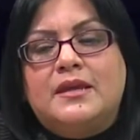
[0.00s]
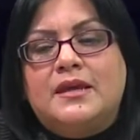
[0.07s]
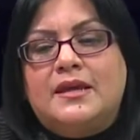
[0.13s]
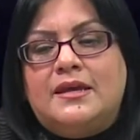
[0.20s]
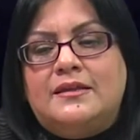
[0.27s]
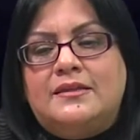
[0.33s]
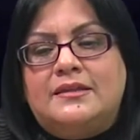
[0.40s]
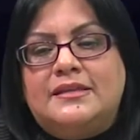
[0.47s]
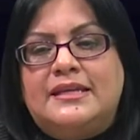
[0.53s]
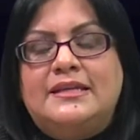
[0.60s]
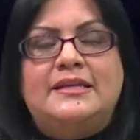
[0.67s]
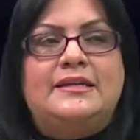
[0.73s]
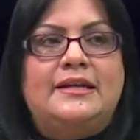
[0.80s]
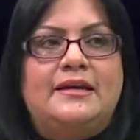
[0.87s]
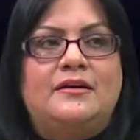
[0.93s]
and that they
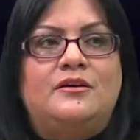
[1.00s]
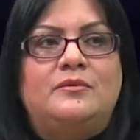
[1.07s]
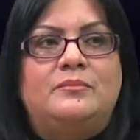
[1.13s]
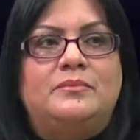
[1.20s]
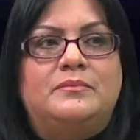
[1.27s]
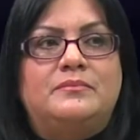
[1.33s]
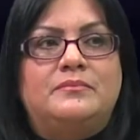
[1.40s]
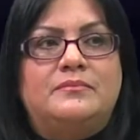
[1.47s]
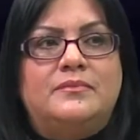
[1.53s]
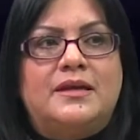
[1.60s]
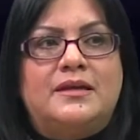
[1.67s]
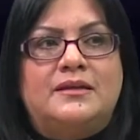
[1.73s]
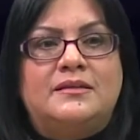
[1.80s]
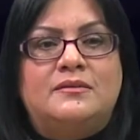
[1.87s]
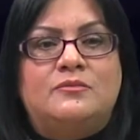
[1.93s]
needed help
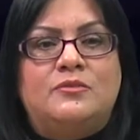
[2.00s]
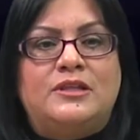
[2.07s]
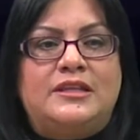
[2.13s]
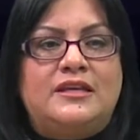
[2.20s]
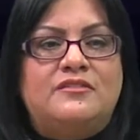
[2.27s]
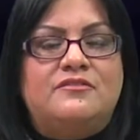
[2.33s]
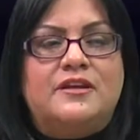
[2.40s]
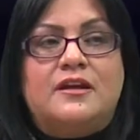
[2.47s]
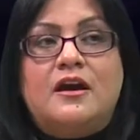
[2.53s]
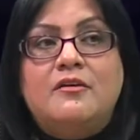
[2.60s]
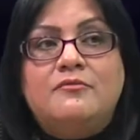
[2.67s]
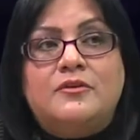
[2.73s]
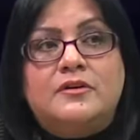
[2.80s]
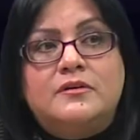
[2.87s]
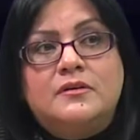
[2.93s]
and relief and
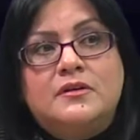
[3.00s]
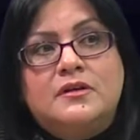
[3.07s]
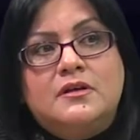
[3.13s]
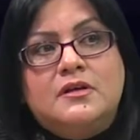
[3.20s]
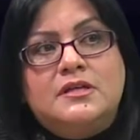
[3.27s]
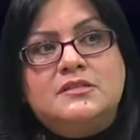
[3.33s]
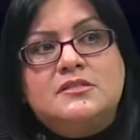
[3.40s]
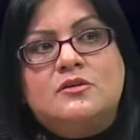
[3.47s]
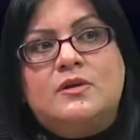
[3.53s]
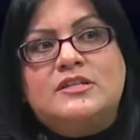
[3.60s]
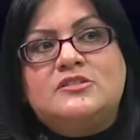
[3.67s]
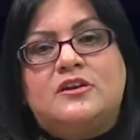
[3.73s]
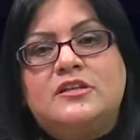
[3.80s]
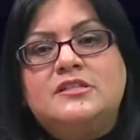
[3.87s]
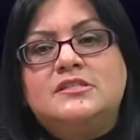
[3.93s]
comfort. And so I
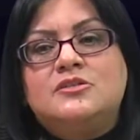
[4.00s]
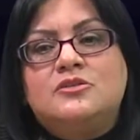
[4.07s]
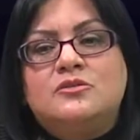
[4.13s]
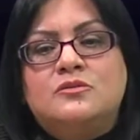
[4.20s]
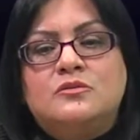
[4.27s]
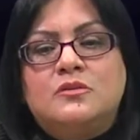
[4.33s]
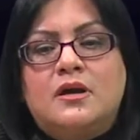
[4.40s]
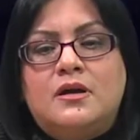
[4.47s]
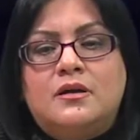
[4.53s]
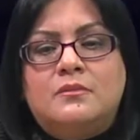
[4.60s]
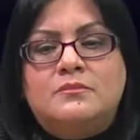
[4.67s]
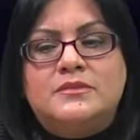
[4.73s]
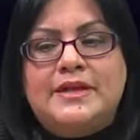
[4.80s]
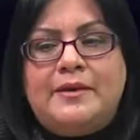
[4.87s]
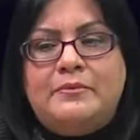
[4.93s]
started to
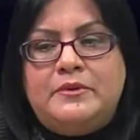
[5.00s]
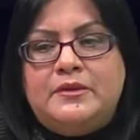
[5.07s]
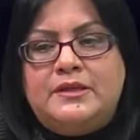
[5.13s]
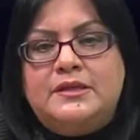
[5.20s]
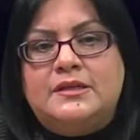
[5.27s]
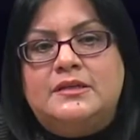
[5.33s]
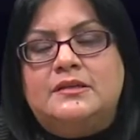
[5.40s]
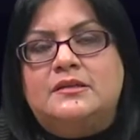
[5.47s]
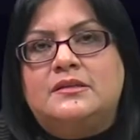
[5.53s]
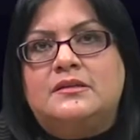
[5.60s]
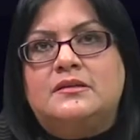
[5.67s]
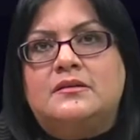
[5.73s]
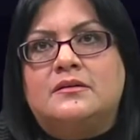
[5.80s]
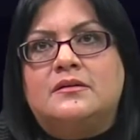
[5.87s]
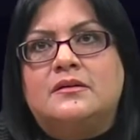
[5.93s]
dabble
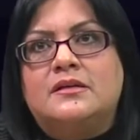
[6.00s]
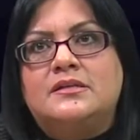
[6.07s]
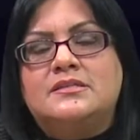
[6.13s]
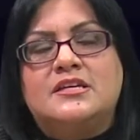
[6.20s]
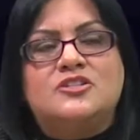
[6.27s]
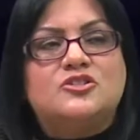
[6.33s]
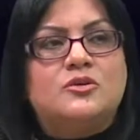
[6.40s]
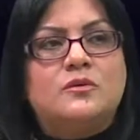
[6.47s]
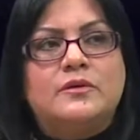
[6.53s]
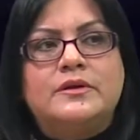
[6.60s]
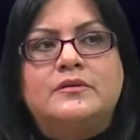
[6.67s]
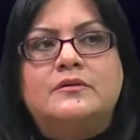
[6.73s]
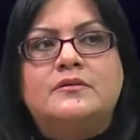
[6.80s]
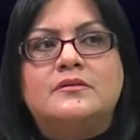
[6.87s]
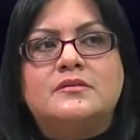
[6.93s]
in essential
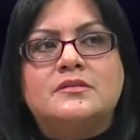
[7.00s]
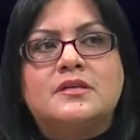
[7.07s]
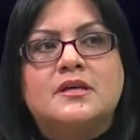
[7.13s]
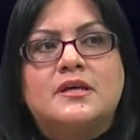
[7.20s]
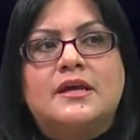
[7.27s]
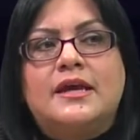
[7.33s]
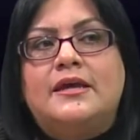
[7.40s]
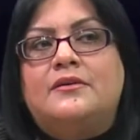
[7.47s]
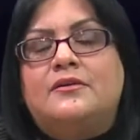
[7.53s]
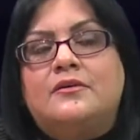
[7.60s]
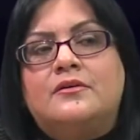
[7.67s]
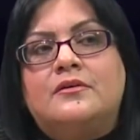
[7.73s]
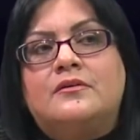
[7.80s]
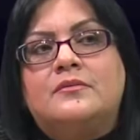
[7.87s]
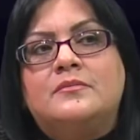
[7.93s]
oils and
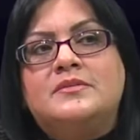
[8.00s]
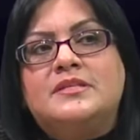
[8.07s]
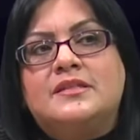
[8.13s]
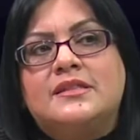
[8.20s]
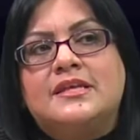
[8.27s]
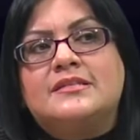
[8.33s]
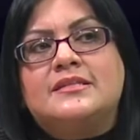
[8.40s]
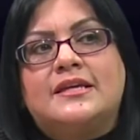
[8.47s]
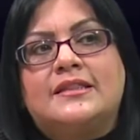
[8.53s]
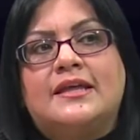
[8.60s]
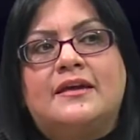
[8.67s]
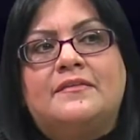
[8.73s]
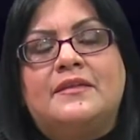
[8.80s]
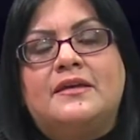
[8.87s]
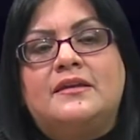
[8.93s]
herbs and things like
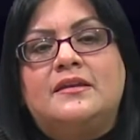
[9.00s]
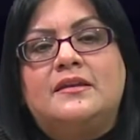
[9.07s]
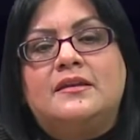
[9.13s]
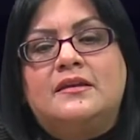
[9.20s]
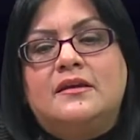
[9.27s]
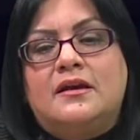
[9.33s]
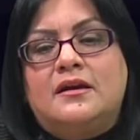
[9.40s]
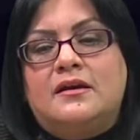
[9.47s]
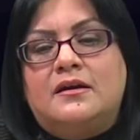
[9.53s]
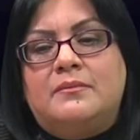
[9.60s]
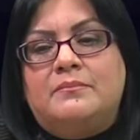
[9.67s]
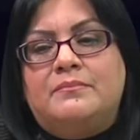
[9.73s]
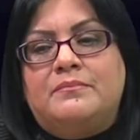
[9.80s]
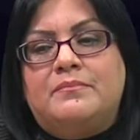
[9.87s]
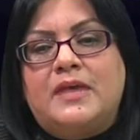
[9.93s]
that
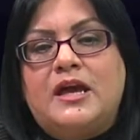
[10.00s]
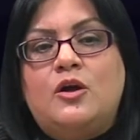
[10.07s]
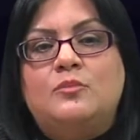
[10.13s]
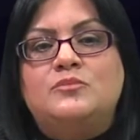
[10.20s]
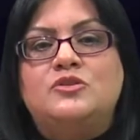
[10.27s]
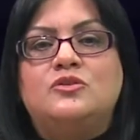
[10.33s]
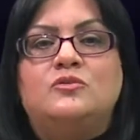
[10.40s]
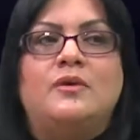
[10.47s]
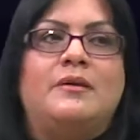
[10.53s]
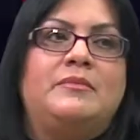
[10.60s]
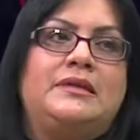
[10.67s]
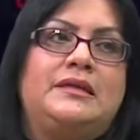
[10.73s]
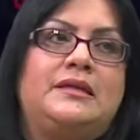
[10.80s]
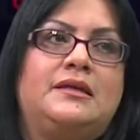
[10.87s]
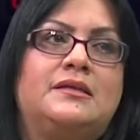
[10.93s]
help to
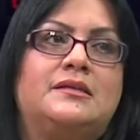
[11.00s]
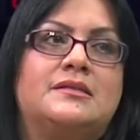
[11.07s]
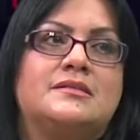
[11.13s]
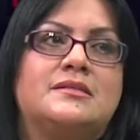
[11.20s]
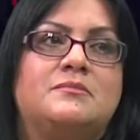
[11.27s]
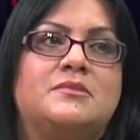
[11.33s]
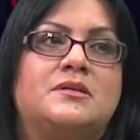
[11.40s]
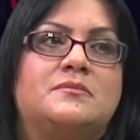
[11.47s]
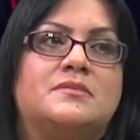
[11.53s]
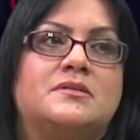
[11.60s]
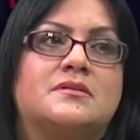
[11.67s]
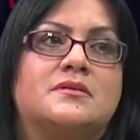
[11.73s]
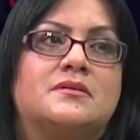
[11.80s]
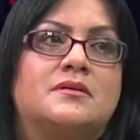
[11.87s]
remedy the symptoms